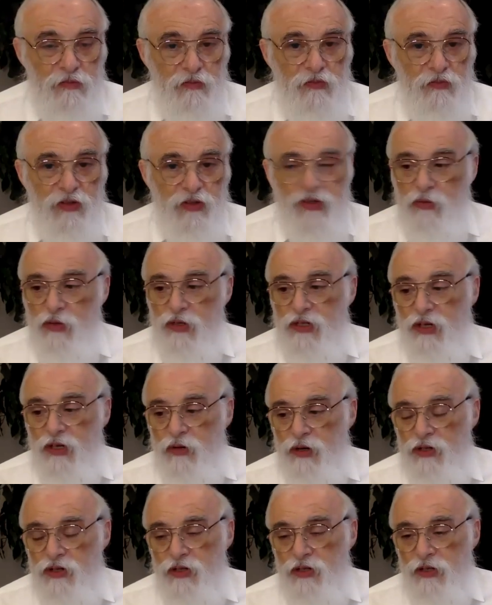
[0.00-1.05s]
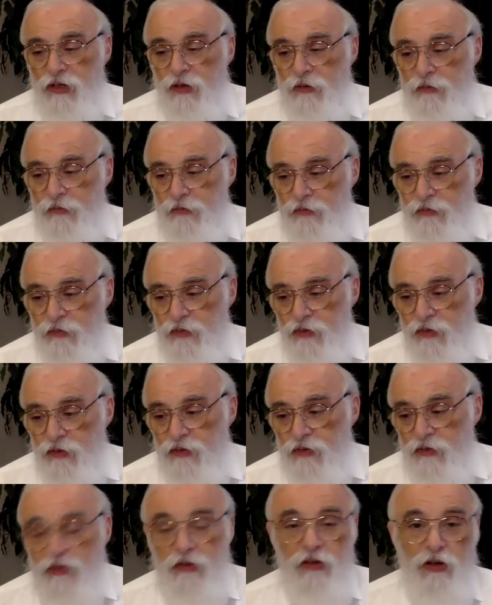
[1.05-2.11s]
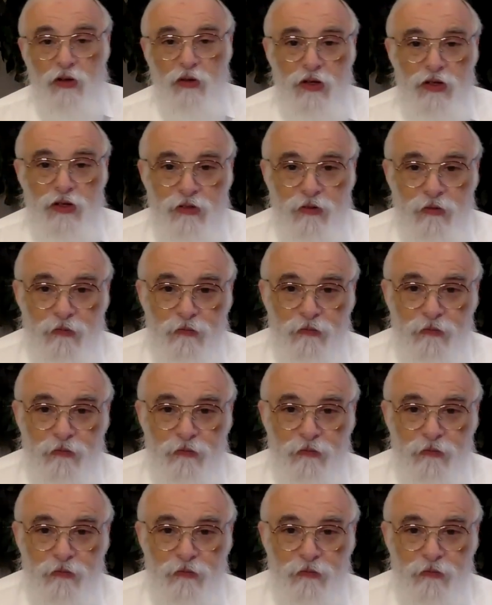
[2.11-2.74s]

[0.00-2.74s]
Tisha, what's your question now? Or no question?